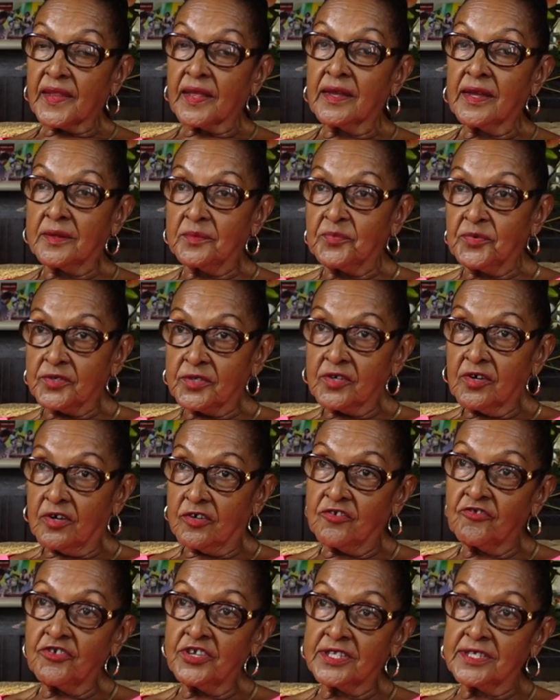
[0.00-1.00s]
and put
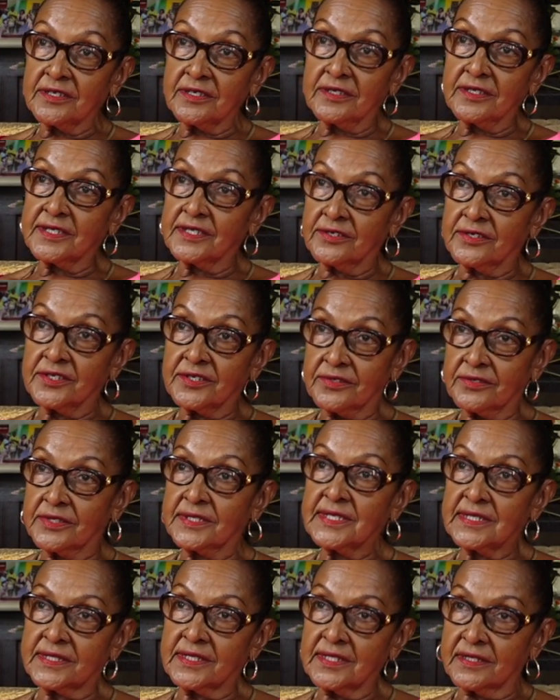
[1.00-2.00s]
concrete in it so it could
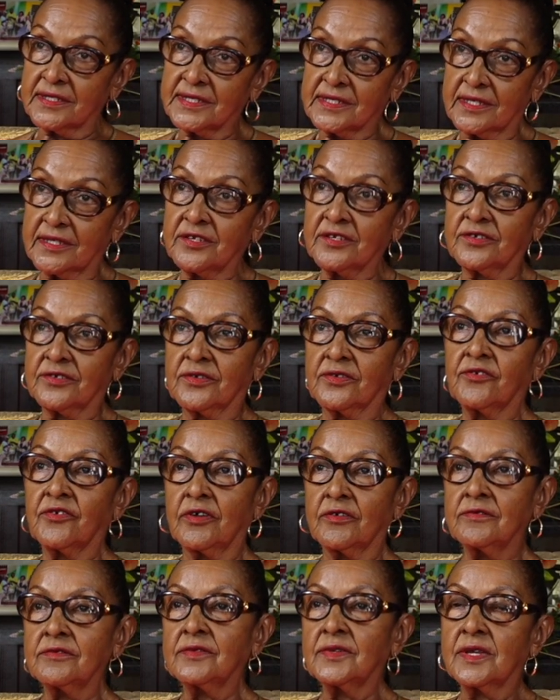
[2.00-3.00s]
stay steady on the
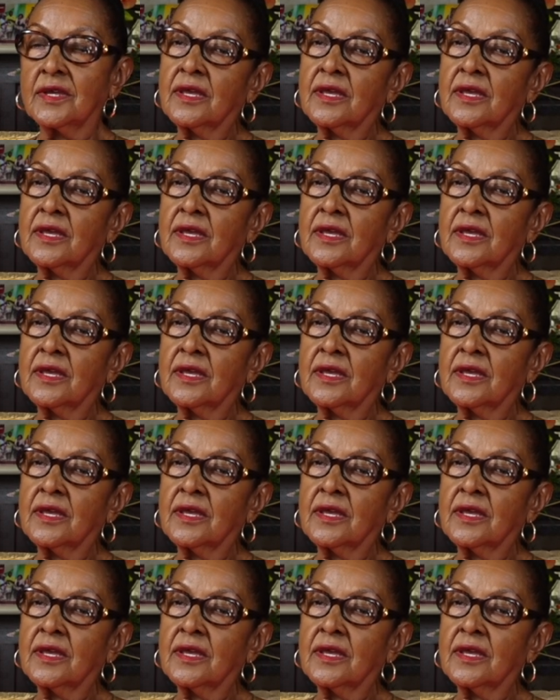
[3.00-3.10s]
ground.